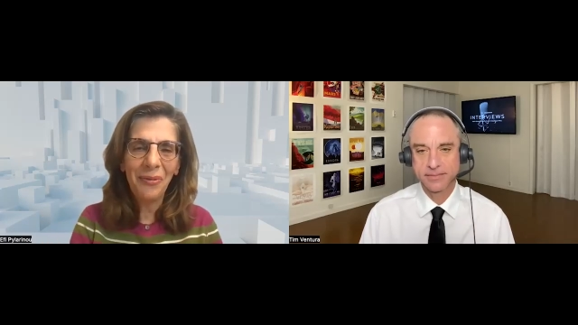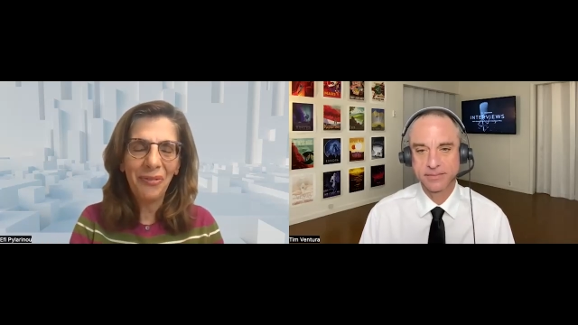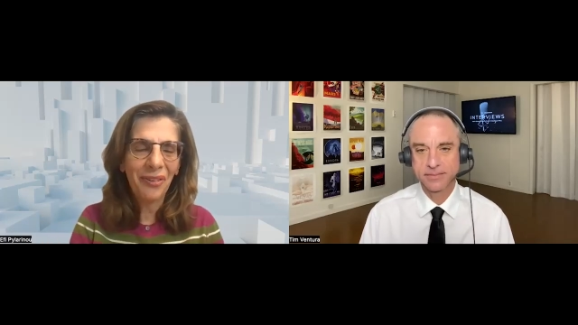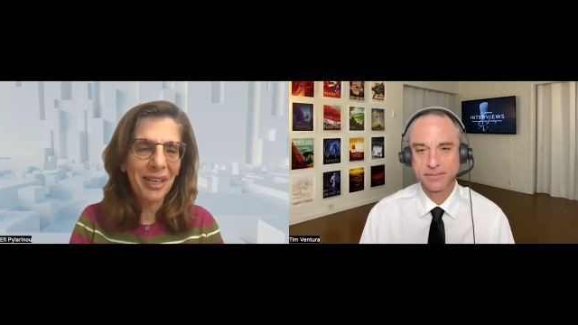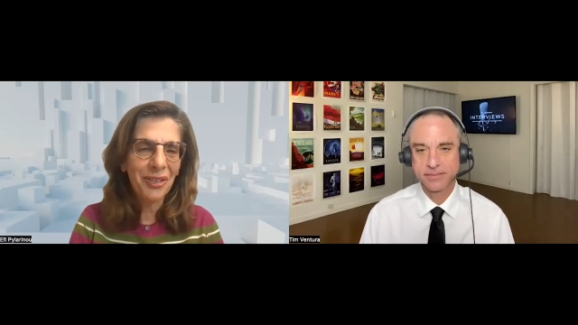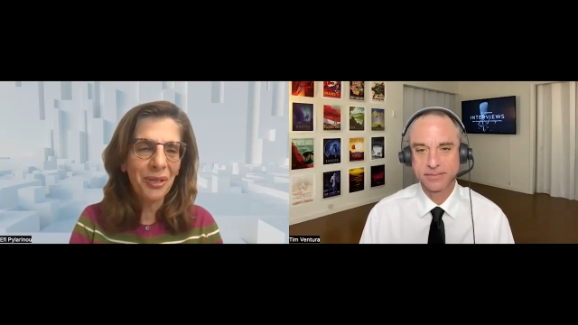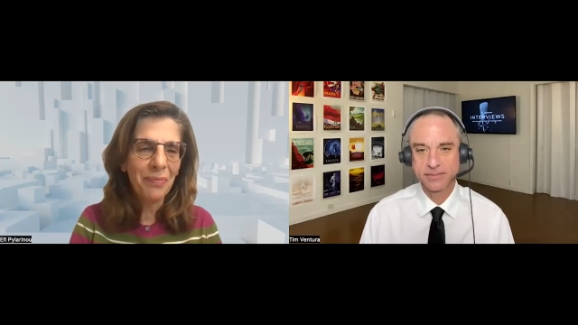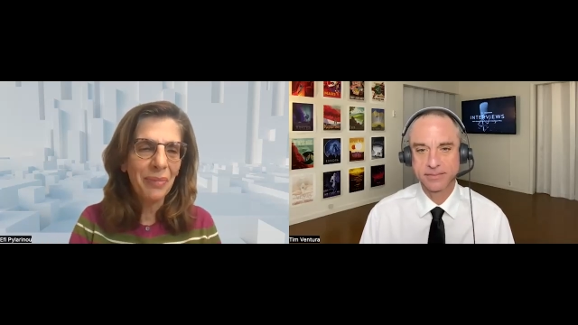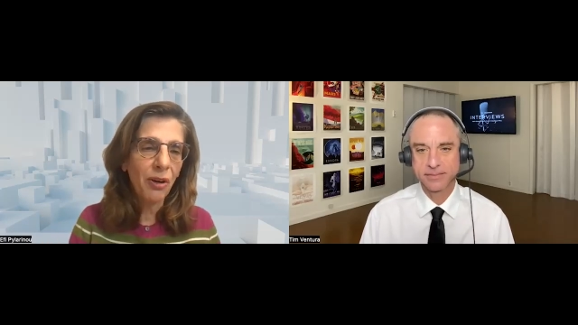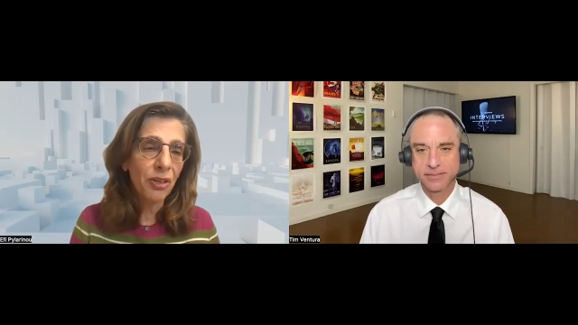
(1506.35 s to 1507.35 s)

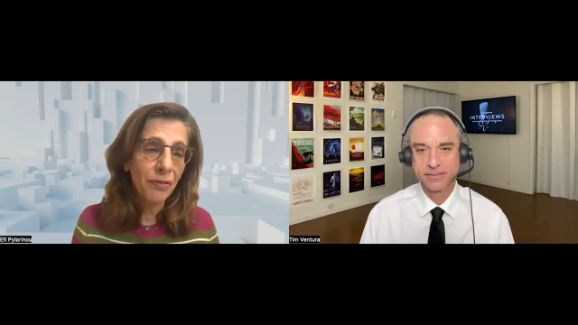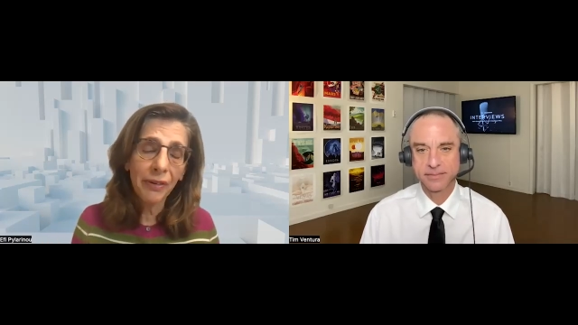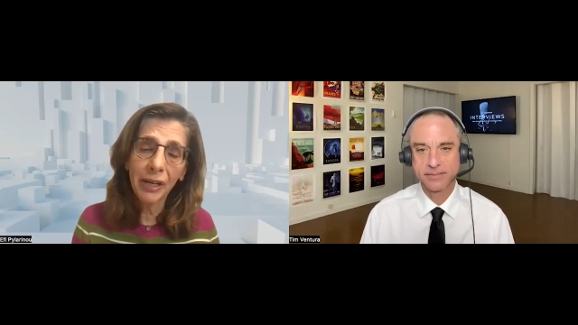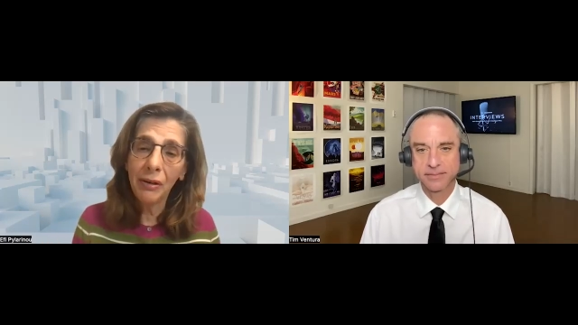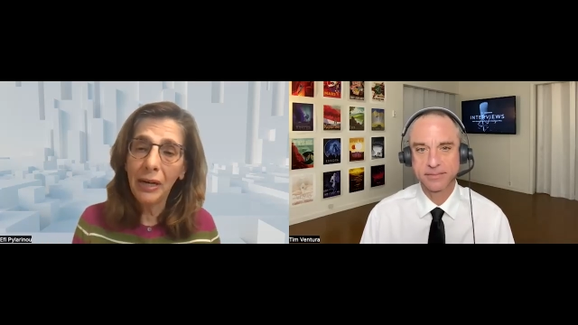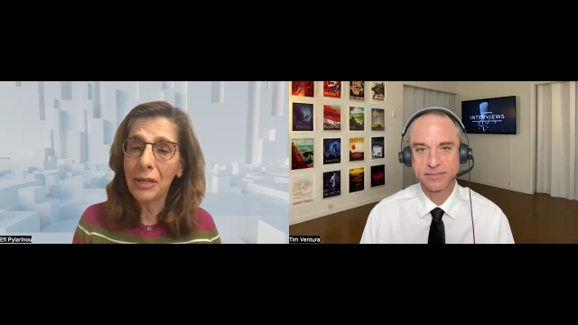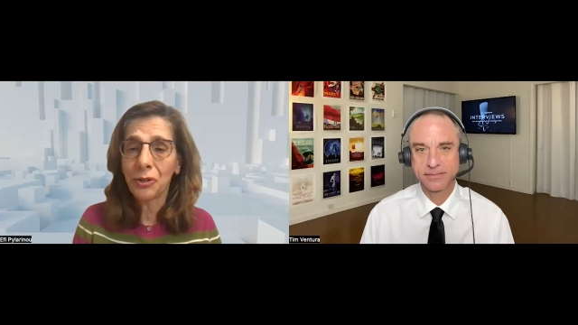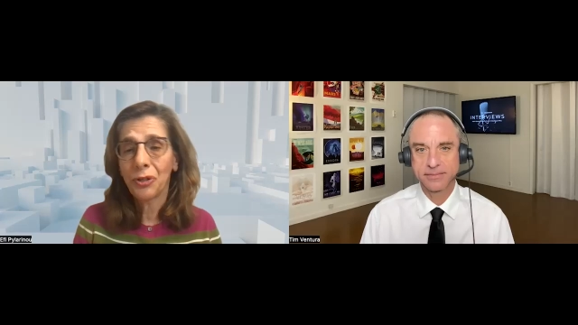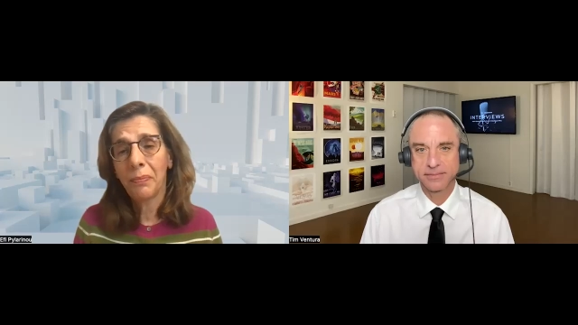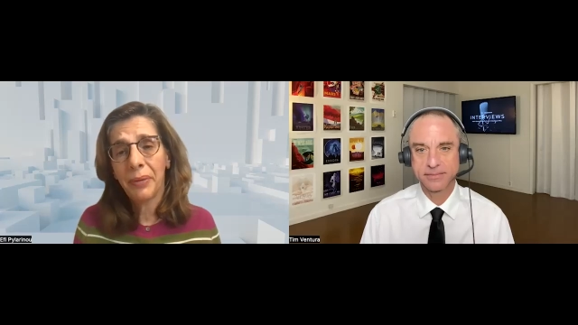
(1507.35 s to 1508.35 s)
Speaker 1: friction because of
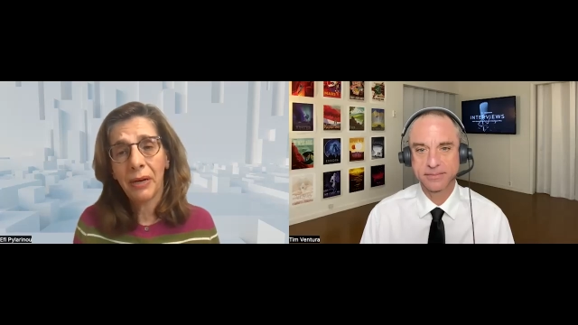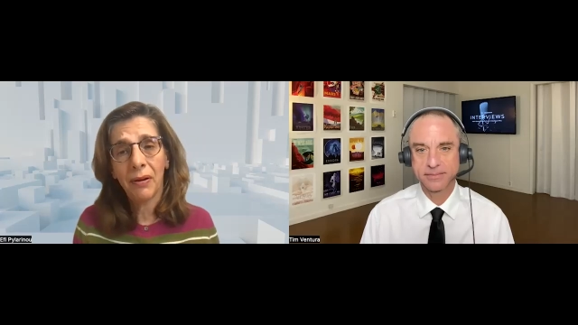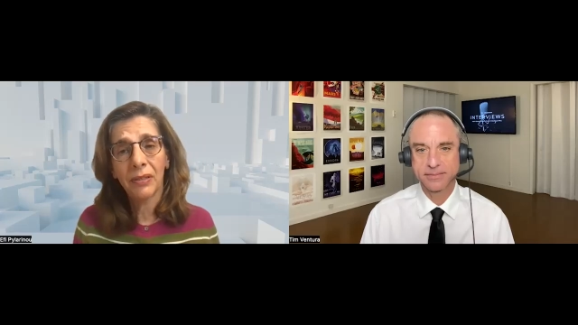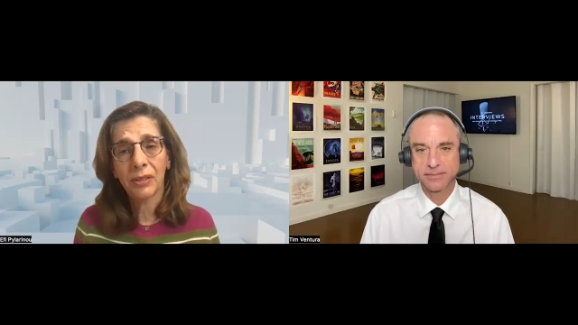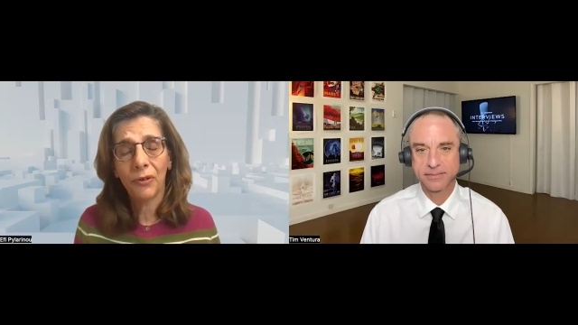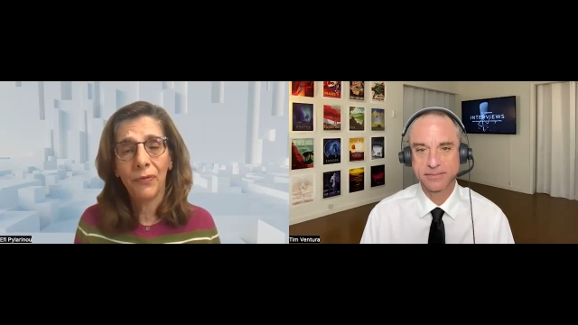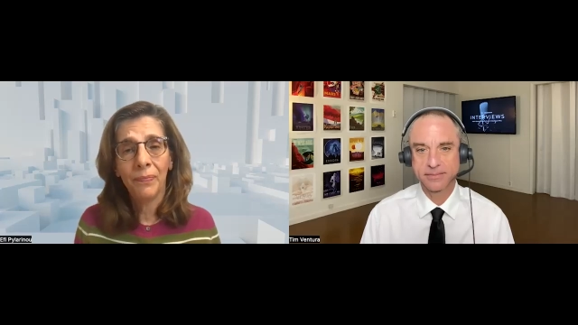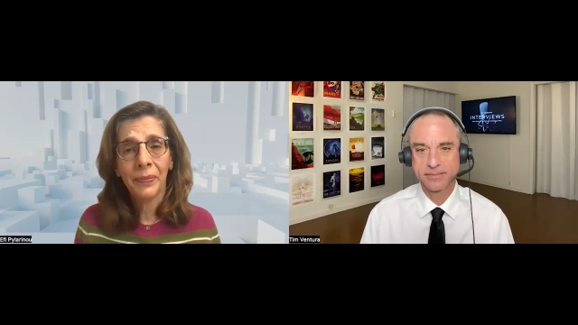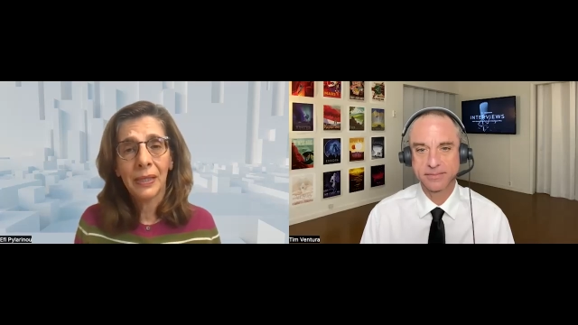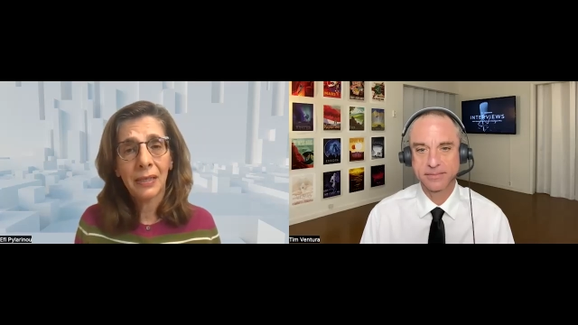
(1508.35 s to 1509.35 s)
regulation, because of
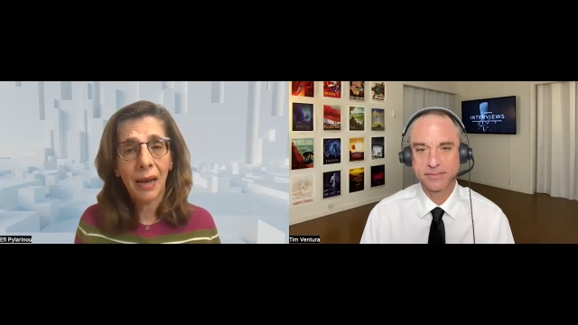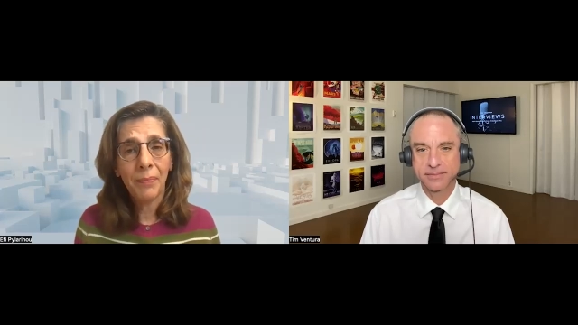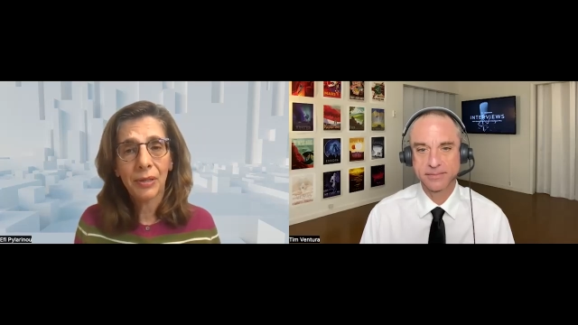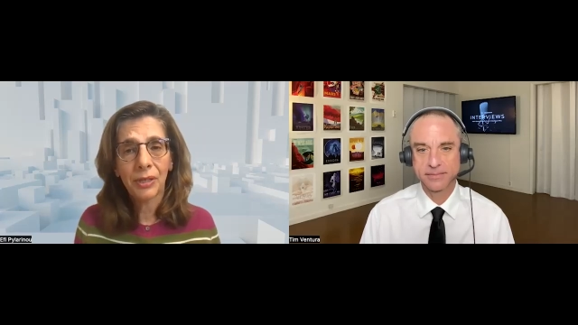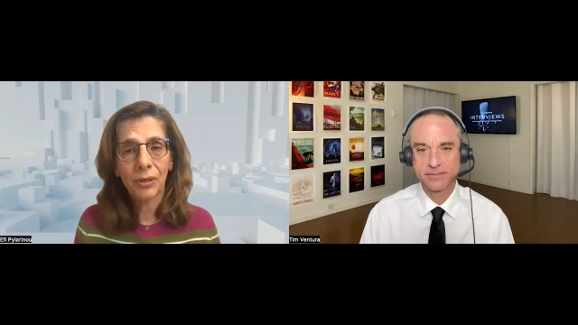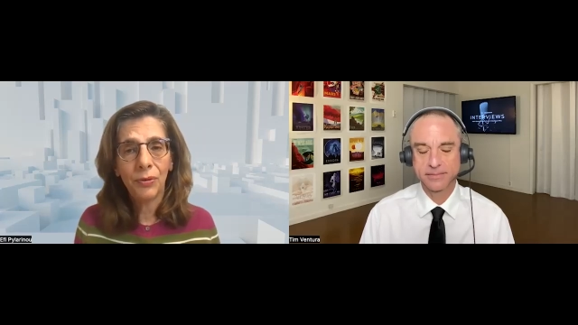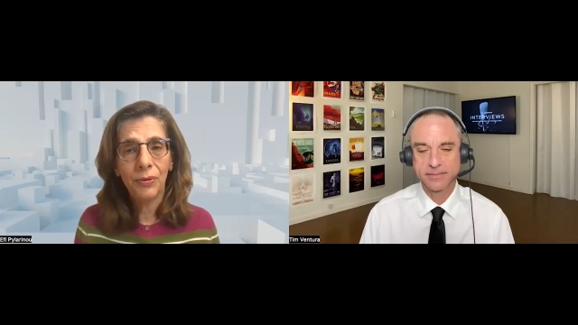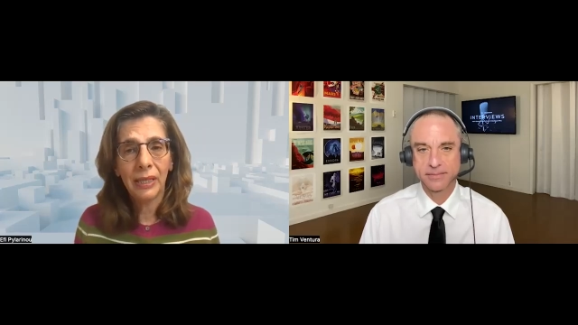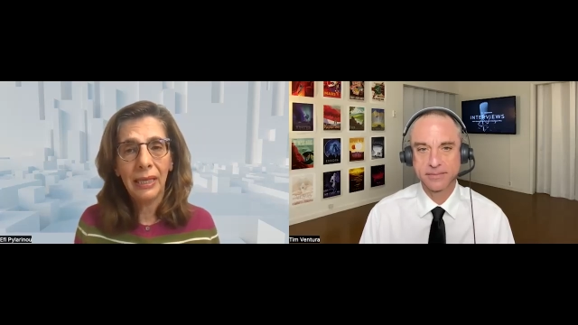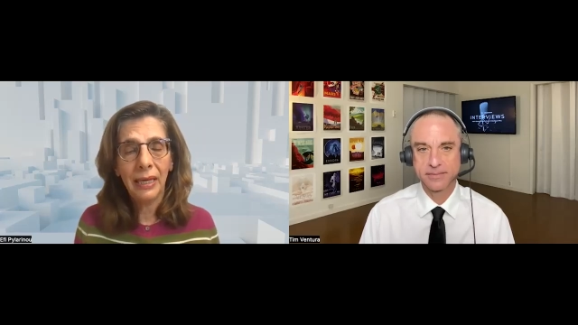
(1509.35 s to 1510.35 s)

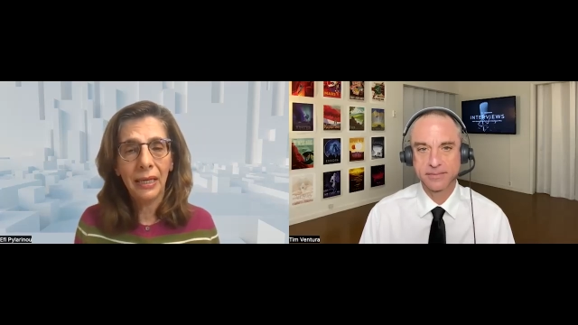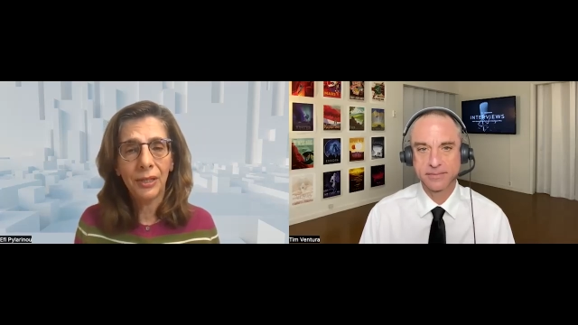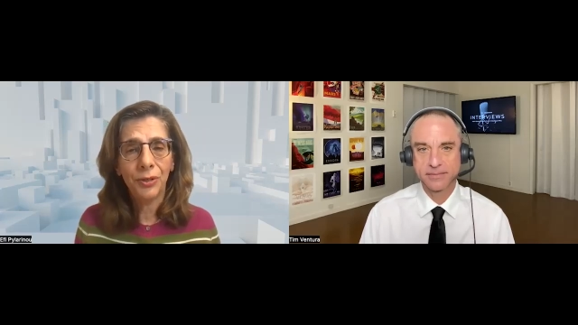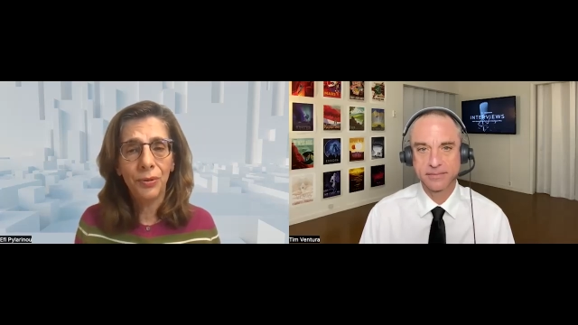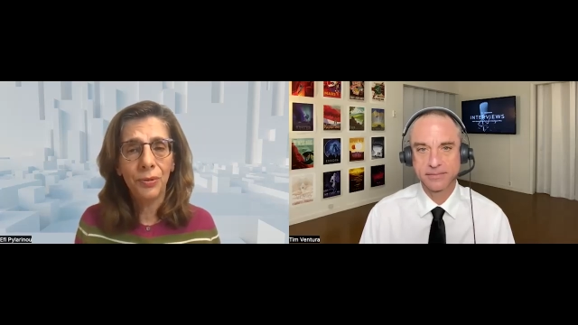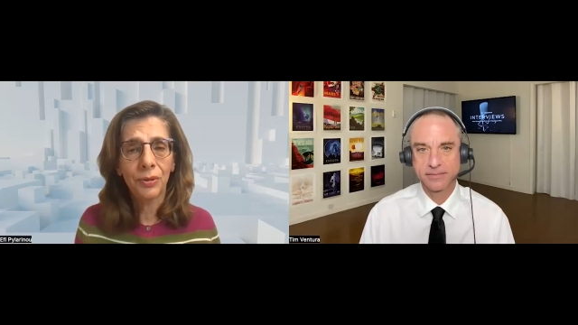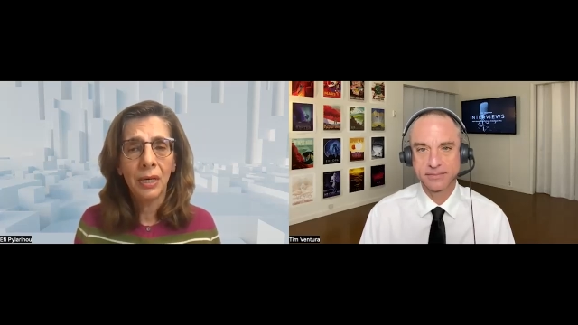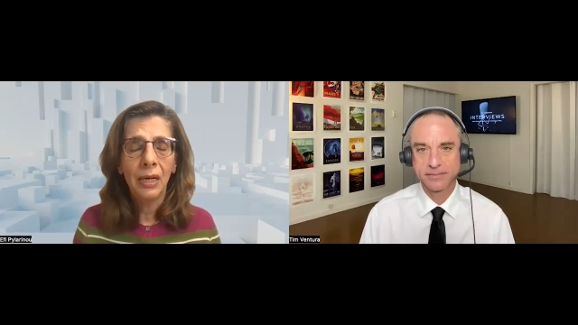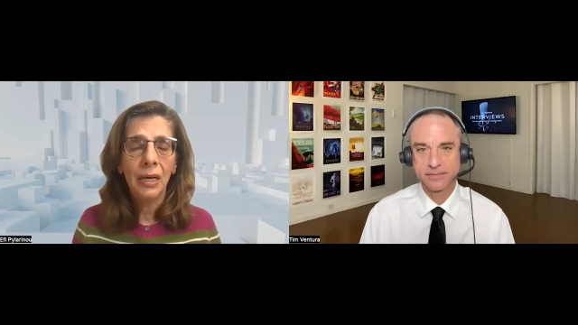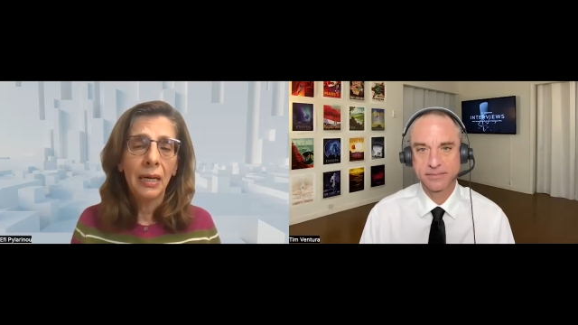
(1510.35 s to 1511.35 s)
cybersecurity issues,
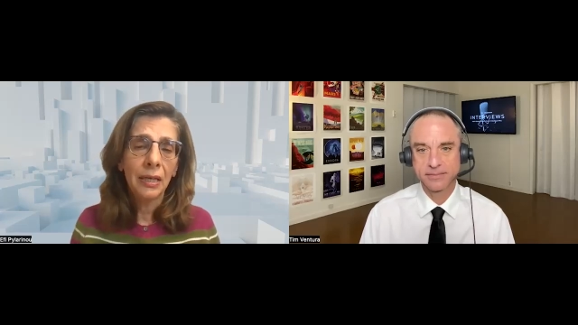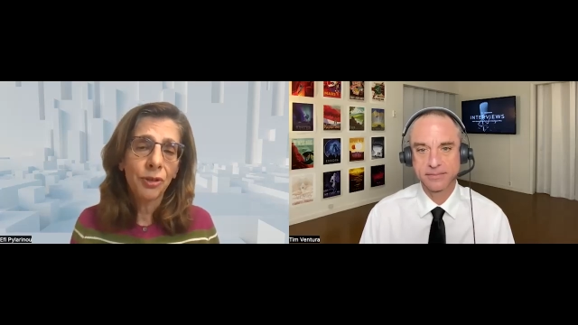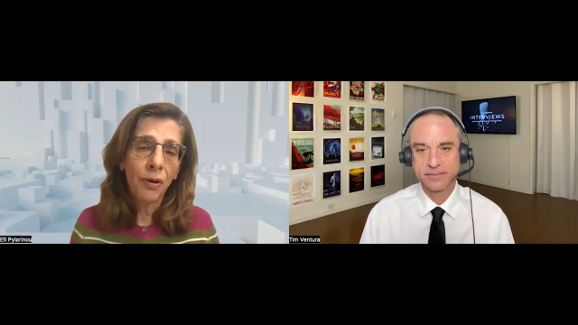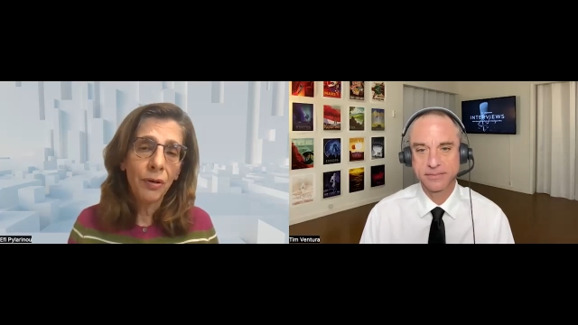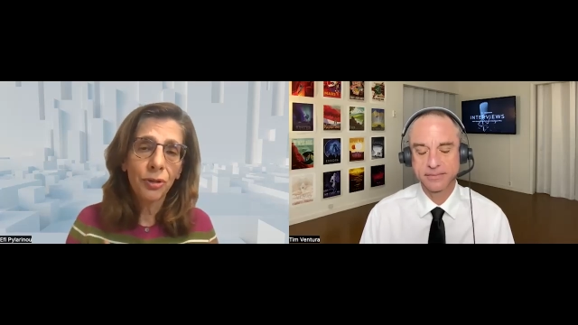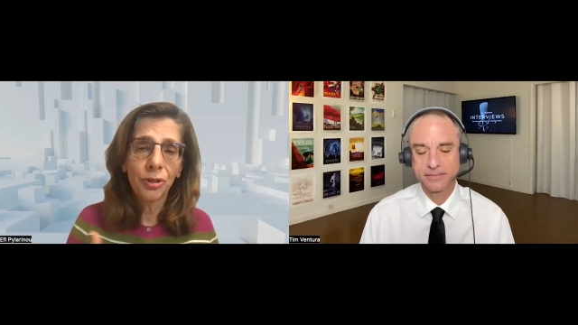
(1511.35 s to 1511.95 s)
and so on.